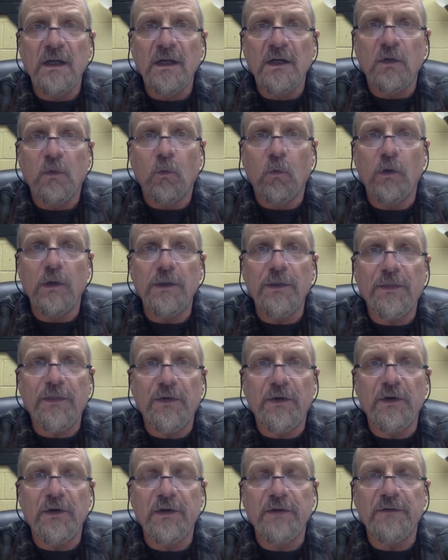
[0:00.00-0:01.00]

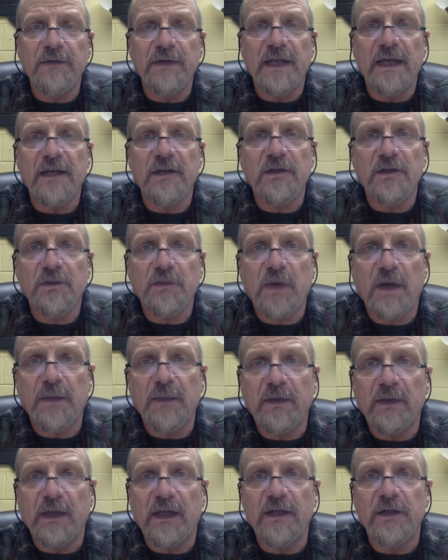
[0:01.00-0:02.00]
1/3 of the nation's
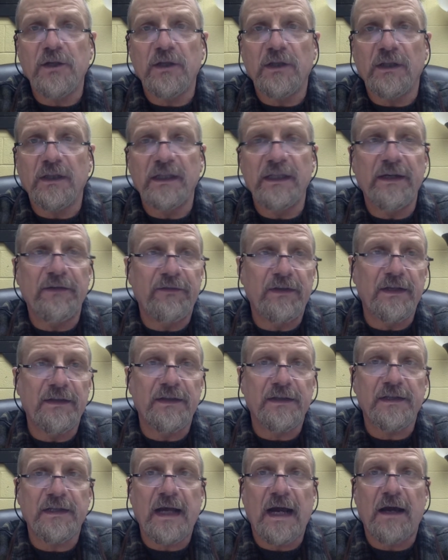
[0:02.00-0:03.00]
population lived in
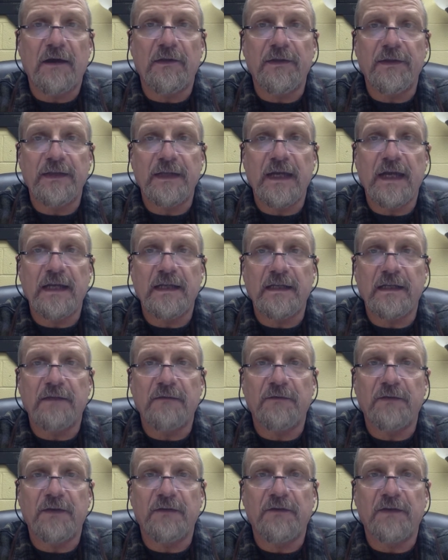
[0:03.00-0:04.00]
the South in the
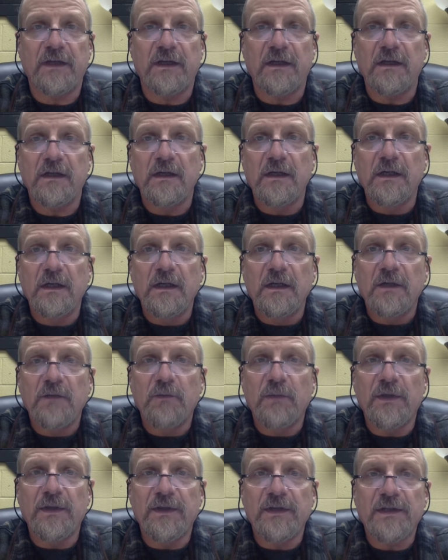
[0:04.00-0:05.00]
1850,
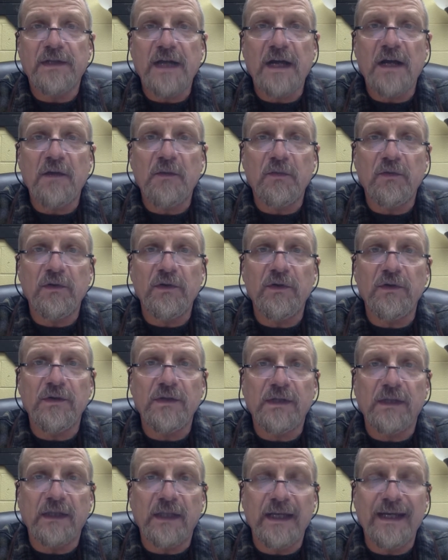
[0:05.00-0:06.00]
but the South
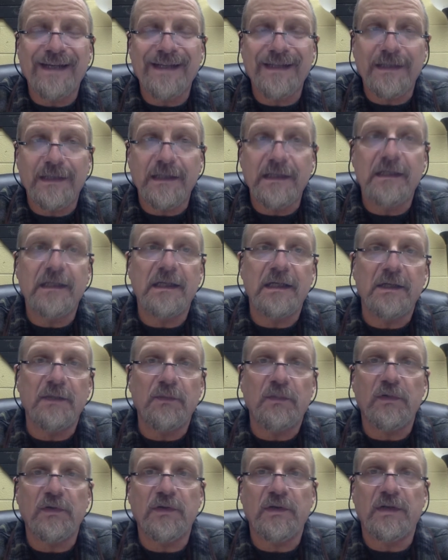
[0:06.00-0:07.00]
produced less than
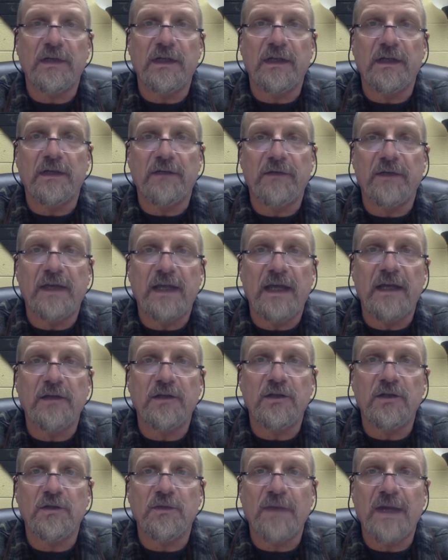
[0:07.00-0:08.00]
10% of the
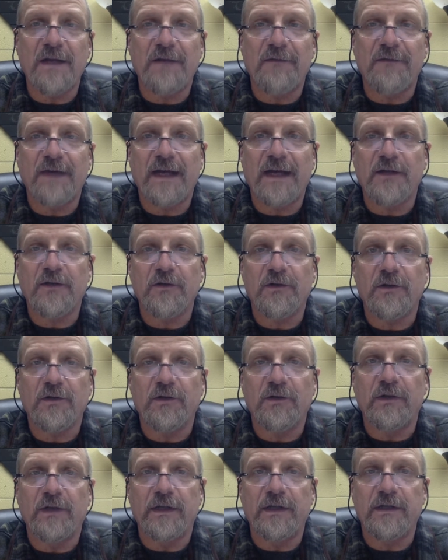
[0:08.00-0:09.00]
nation's manufactured
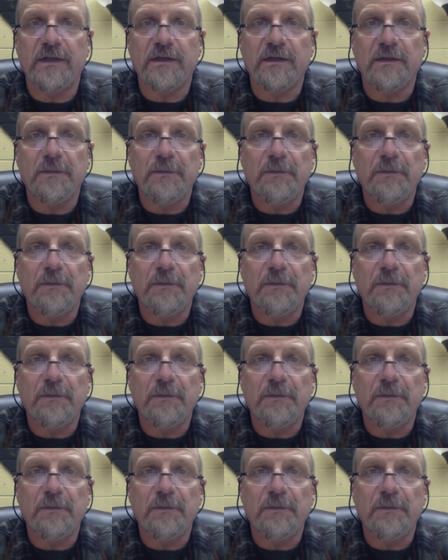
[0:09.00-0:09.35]
goods.